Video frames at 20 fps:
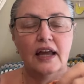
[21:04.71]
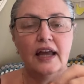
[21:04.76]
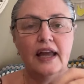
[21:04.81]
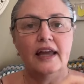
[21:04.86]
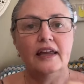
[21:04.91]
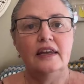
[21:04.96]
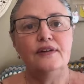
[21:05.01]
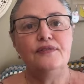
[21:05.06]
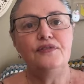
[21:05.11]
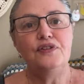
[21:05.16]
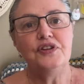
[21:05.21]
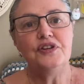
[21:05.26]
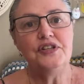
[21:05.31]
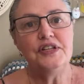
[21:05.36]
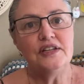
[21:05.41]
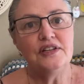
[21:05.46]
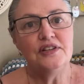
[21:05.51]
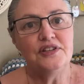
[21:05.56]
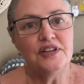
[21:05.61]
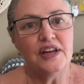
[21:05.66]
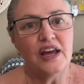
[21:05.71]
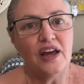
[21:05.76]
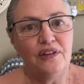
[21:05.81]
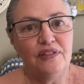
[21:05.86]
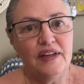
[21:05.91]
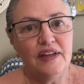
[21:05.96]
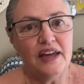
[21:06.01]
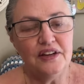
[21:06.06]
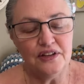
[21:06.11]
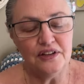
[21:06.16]
And if you didn't know
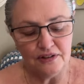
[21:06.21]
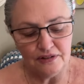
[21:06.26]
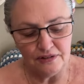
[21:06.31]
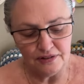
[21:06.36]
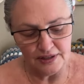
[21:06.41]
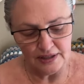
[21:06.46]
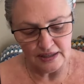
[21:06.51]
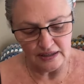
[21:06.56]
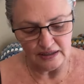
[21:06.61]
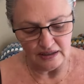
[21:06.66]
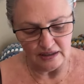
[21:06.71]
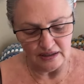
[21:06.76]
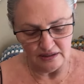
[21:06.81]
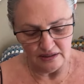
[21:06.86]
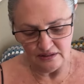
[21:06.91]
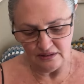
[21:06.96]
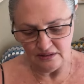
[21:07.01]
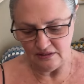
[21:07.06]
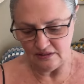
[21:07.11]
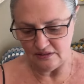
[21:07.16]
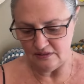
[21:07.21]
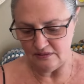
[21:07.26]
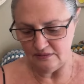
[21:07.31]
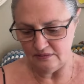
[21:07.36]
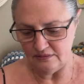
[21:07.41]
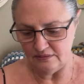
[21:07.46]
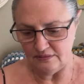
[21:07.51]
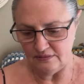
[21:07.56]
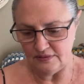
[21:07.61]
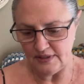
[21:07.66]
that, you'd think, oh,
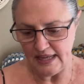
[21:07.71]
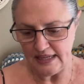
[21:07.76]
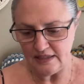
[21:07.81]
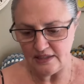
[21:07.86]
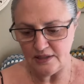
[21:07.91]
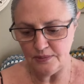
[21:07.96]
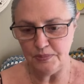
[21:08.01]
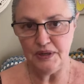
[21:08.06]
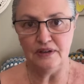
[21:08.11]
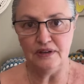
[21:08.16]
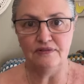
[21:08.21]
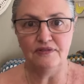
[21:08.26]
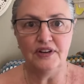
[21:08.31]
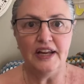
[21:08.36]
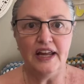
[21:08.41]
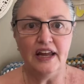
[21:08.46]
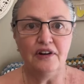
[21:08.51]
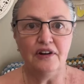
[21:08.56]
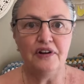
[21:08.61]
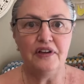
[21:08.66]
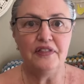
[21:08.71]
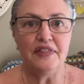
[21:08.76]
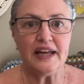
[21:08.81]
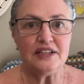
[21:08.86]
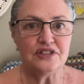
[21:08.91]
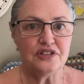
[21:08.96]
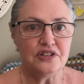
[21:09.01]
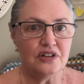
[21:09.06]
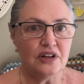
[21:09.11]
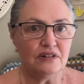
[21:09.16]
that's a bit of an error.
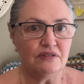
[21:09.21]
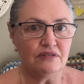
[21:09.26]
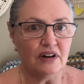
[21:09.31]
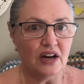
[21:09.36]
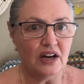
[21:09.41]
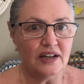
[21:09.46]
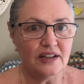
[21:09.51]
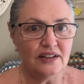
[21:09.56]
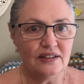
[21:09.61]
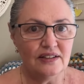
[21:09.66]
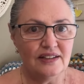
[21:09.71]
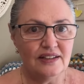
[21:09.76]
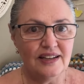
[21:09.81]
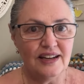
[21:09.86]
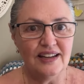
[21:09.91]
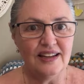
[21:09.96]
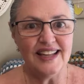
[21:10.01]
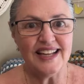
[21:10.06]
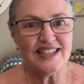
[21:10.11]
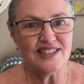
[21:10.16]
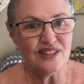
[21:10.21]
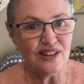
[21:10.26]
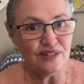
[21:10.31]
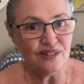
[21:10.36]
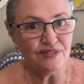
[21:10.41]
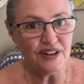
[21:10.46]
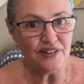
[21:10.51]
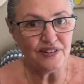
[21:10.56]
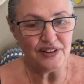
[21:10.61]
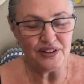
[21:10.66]
That's not right. You know, that's not
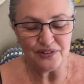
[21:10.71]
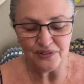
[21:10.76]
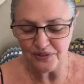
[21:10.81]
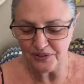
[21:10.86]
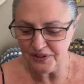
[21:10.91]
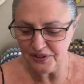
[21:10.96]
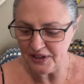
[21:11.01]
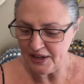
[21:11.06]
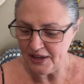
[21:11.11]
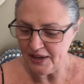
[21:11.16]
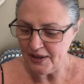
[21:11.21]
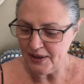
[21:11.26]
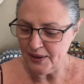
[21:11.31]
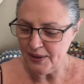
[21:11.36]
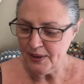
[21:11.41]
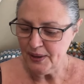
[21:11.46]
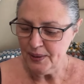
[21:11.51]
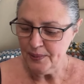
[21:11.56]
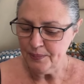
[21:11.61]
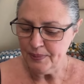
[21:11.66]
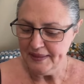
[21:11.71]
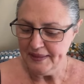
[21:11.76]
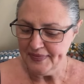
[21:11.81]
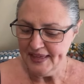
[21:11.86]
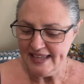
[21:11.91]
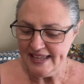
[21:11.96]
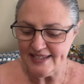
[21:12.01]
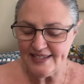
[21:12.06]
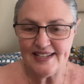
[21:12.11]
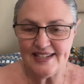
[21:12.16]
very good. But
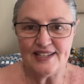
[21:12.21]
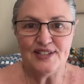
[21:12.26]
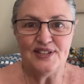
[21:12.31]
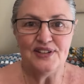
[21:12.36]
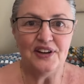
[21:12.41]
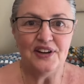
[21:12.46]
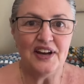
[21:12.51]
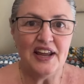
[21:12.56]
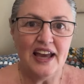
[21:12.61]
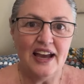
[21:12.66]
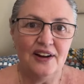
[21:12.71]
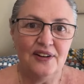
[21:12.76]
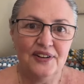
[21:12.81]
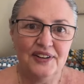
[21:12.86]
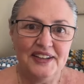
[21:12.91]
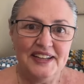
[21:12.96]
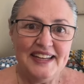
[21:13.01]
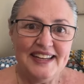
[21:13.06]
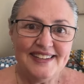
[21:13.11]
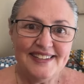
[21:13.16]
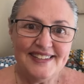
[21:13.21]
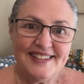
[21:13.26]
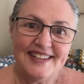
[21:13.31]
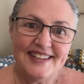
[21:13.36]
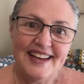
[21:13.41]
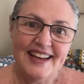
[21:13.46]
that's just not how it is.